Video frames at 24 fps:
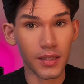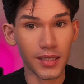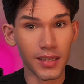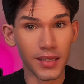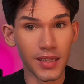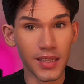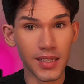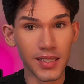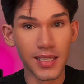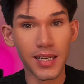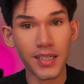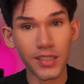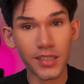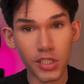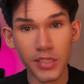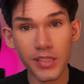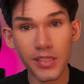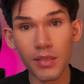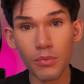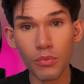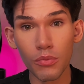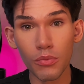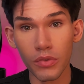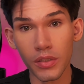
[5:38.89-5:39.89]
There's actually
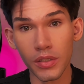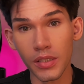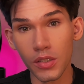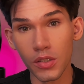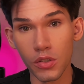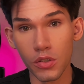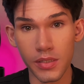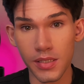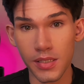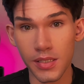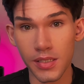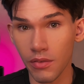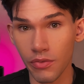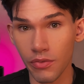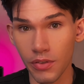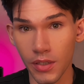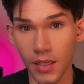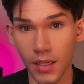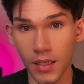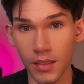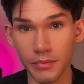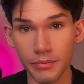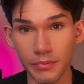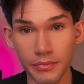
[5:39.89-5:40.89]
some really good stuff
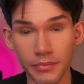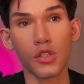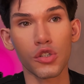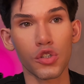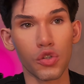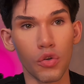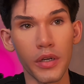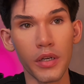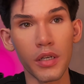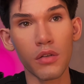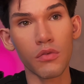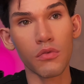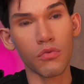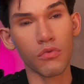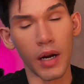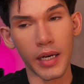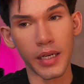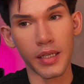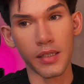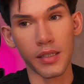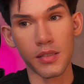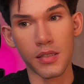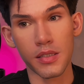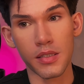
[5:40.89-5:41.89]
here. Joint
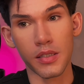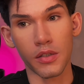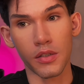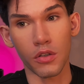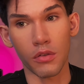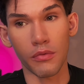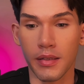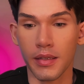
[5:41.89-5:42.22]
Radiance Serum.